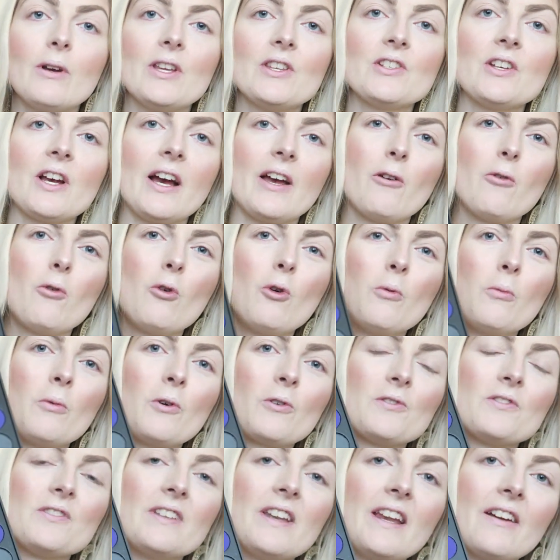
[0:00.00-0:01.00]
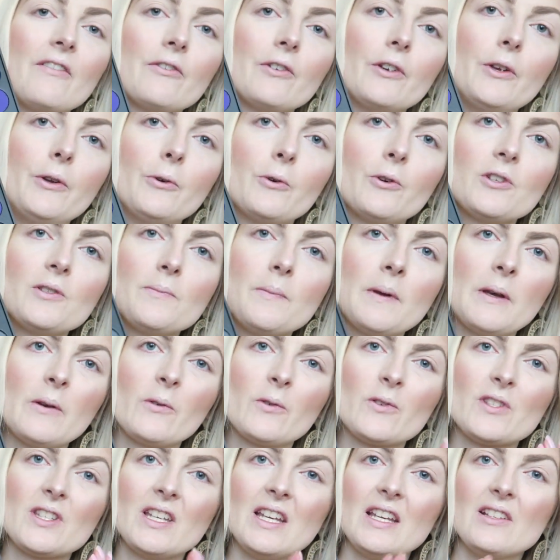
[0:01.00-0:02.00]
which I almost never use
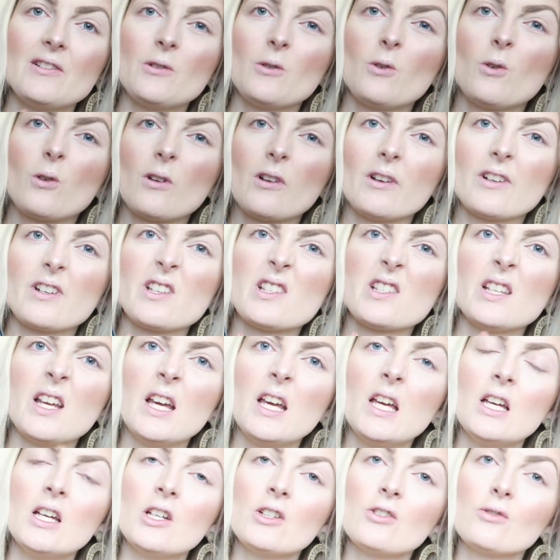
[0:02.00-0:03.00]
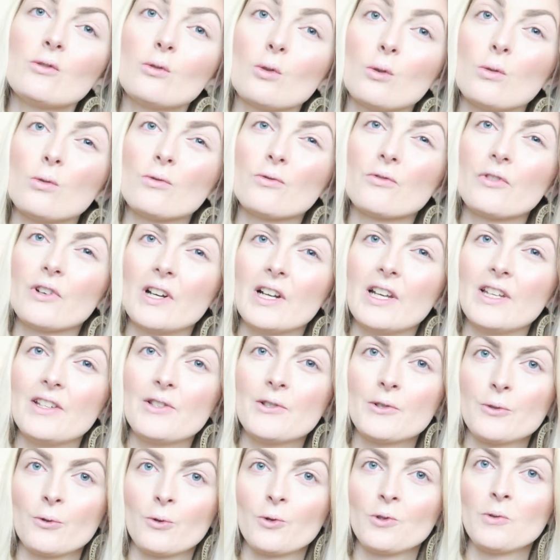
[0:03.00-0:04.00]
because these colors don't really
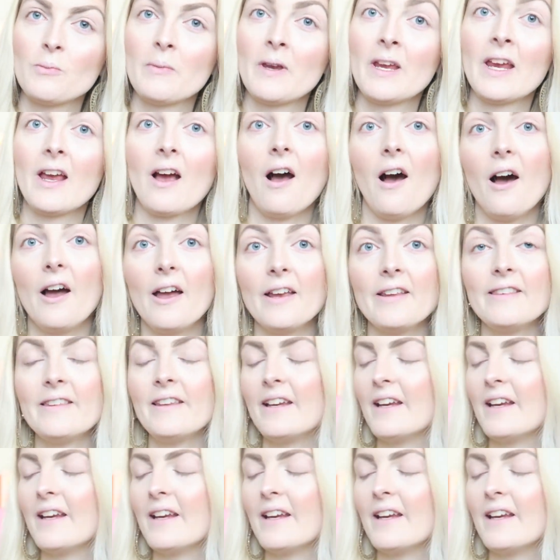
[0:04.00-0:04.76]
suit me, I